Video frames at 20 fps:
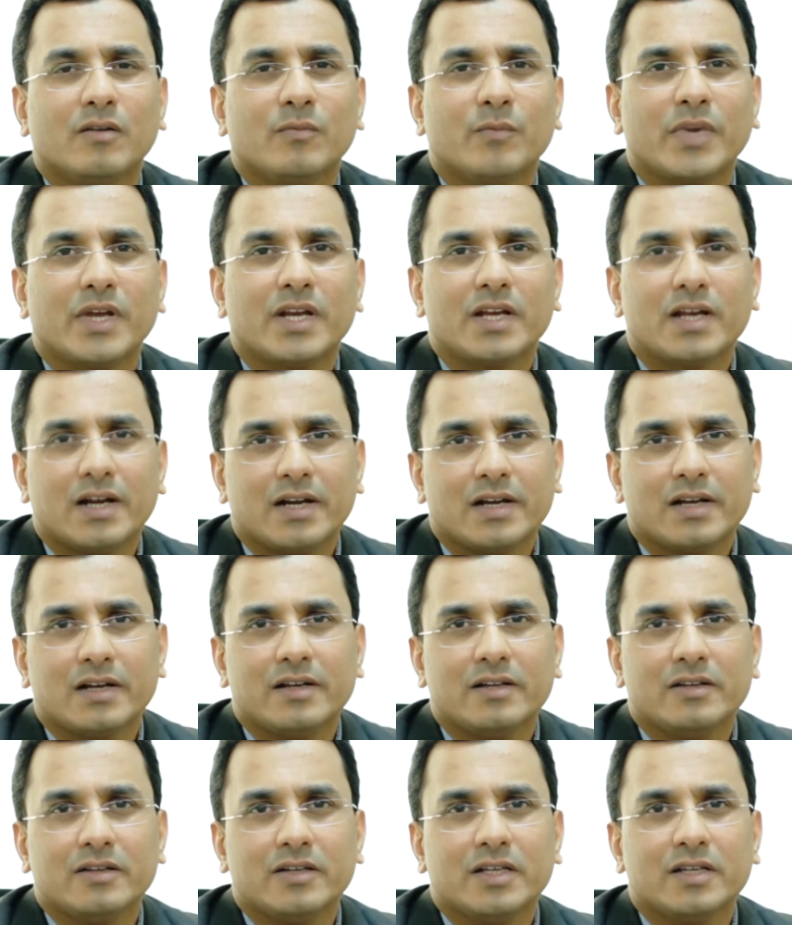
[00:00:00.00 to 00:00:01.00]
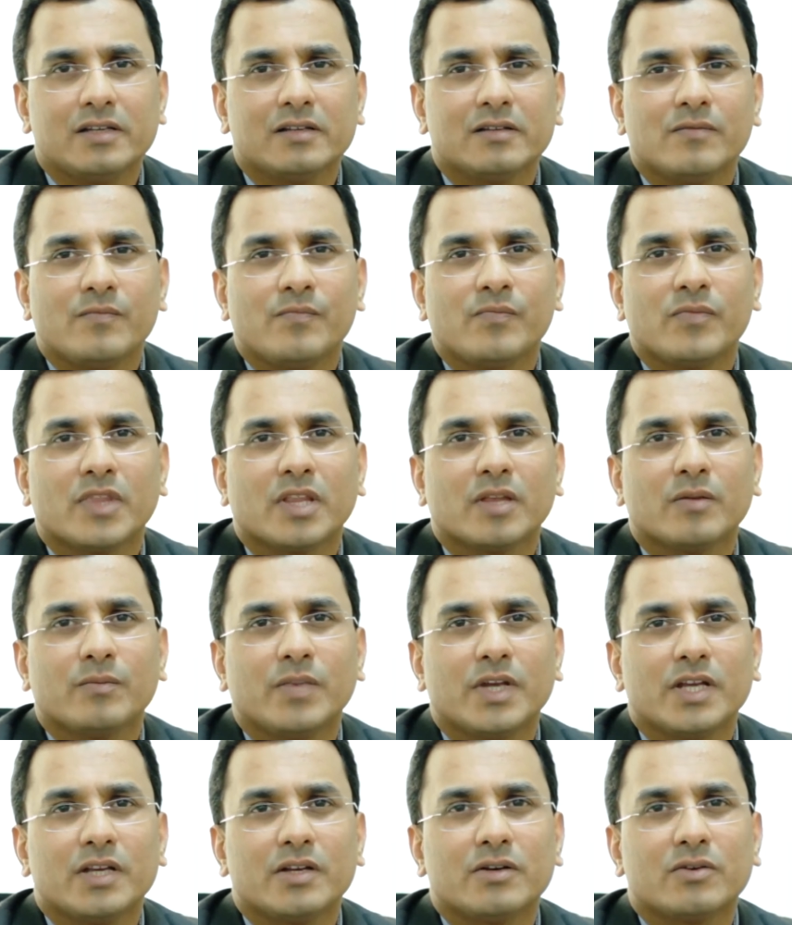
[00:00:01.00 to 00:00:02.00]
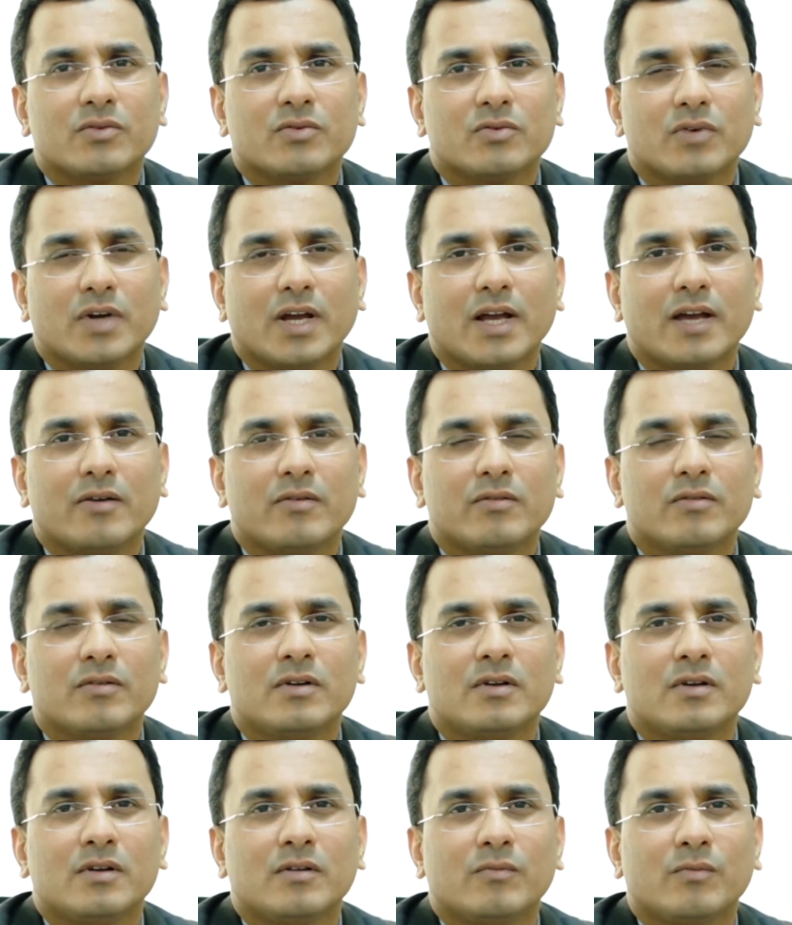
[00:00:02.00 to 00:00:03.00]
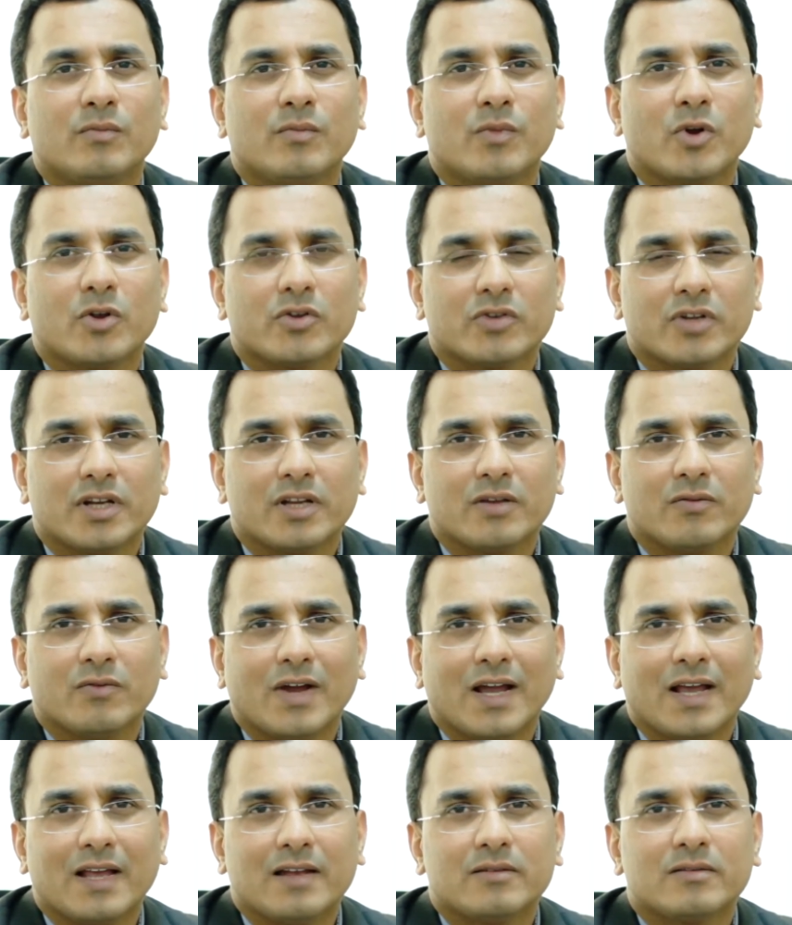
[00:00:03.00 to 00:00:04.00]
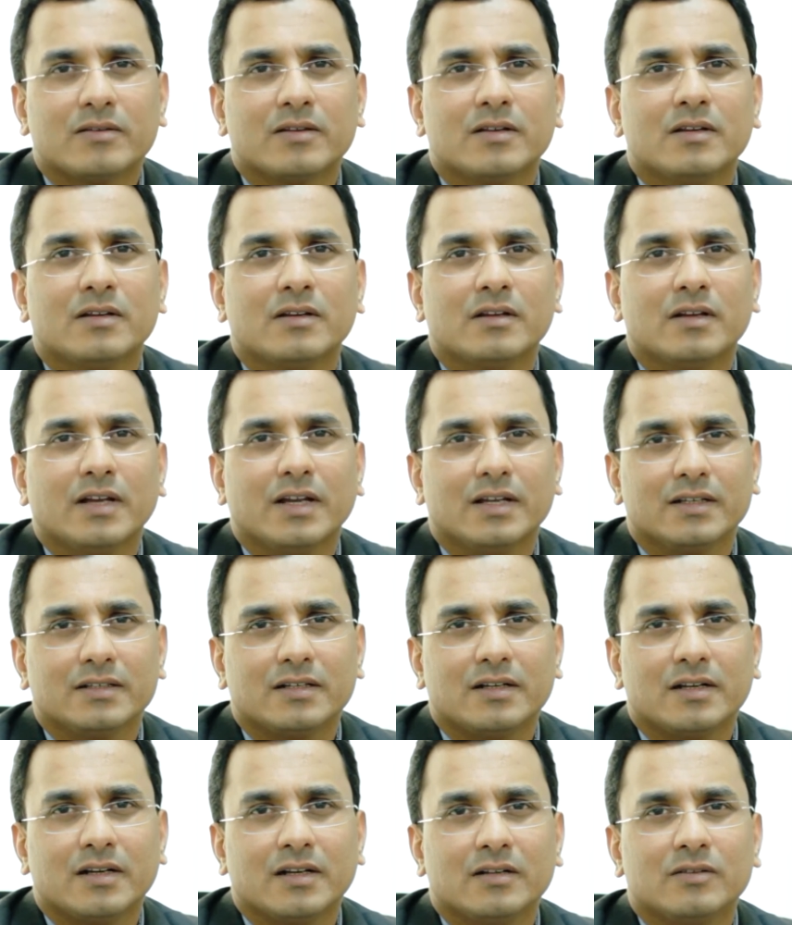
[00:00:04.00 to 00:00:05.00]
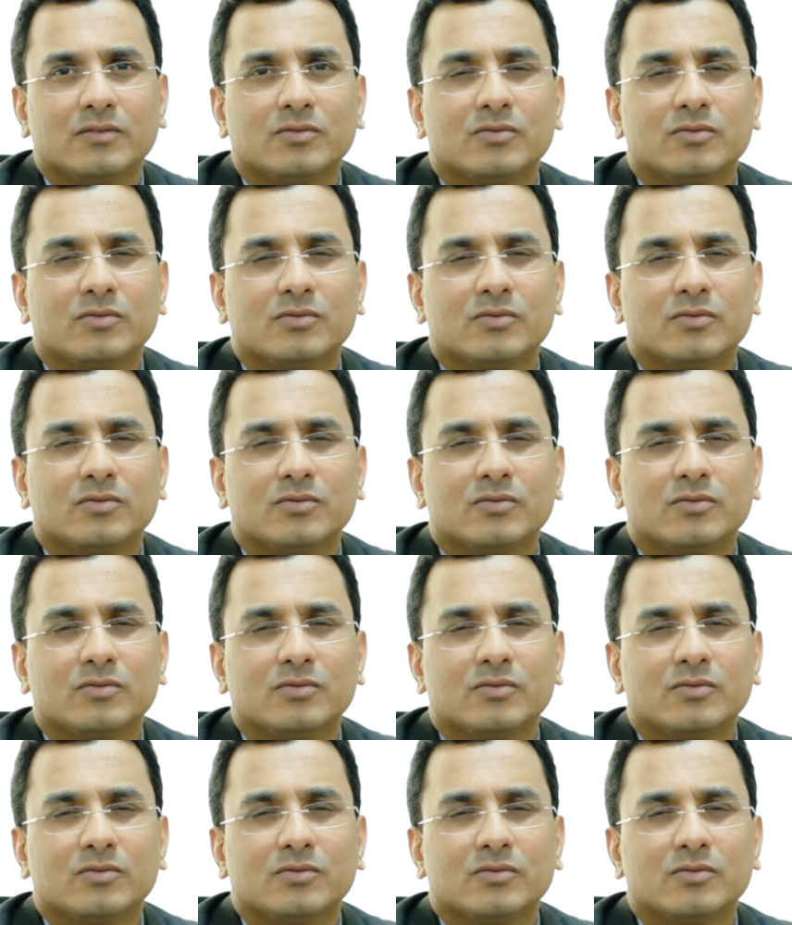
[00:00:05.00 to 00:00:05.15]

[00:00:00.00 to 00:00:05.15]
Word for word: pericardial disease, patients who have prosthetic valves, et cetera.